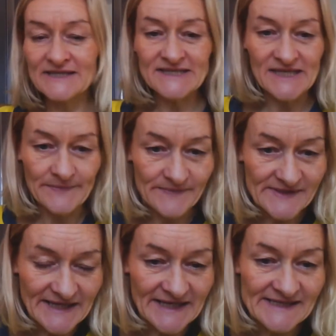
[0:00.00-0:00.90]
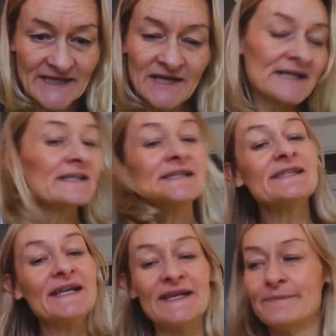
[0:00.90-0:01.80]
Tim says,
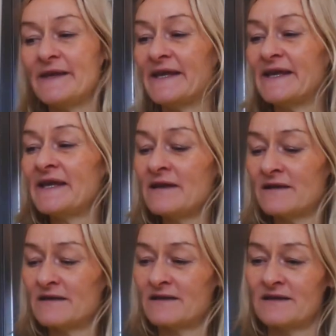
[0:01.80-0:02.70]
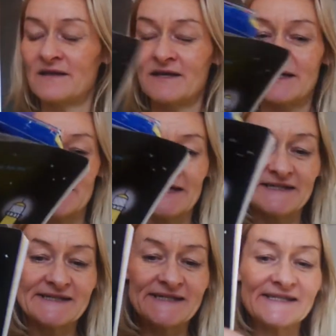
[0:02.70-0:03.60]
silly me,
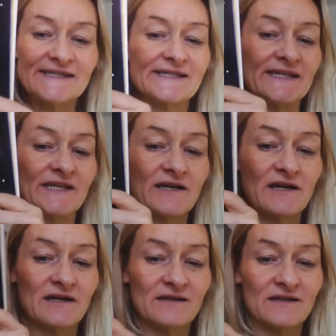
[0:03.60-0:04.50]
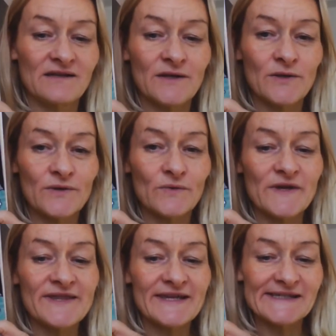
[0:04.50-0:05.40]
it's a seagull
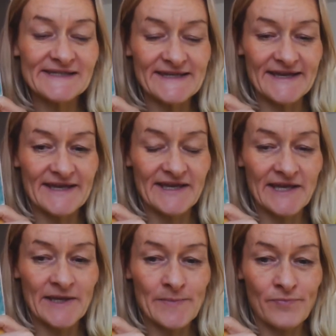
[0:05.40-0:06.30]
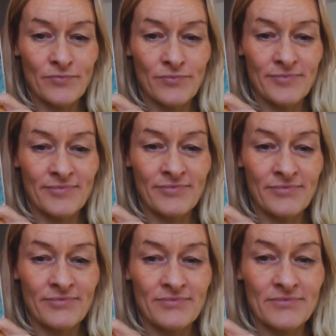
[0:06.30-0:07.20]
with his tea.
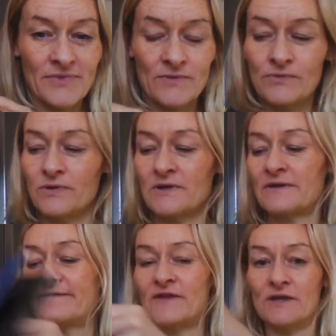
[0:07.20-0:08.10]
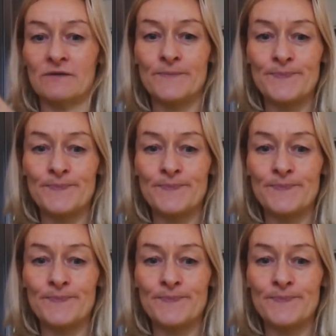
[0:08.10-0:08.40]
Ooh, phew.